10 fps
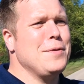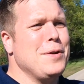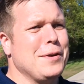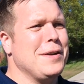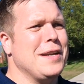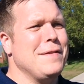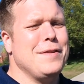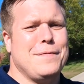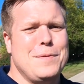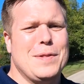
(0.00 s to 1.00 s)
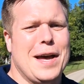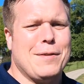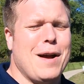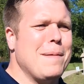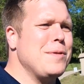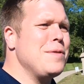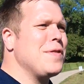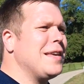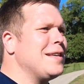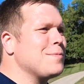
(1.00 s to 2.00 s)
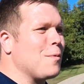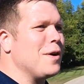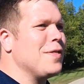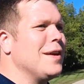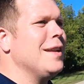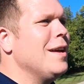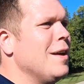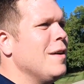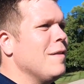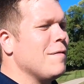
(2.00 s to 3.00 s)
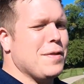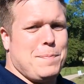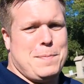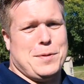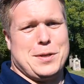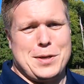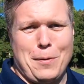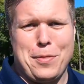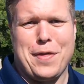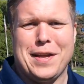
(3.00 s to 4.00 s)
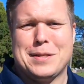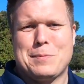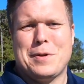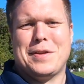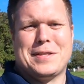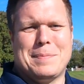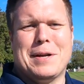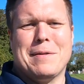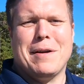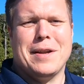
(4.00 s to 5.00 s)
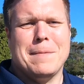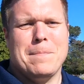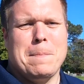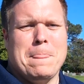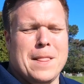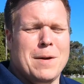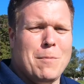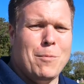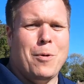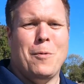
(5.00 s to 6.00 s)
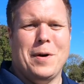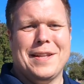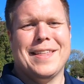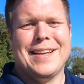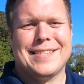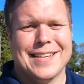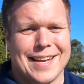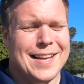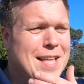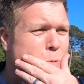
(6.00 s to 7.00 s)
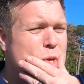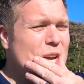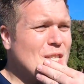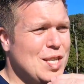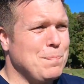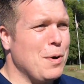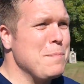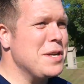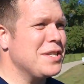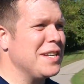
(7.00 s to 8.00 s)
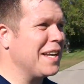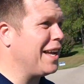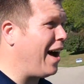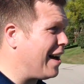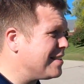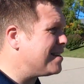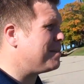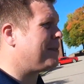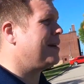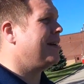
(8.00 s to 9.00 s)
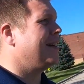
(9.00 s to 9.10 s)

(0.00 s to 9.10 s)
if you don't agree, even if you like Rob and you think he's worth it, for the people that don't think it's worth it to be around him, what do they say? I mean, that's just permission to gossip.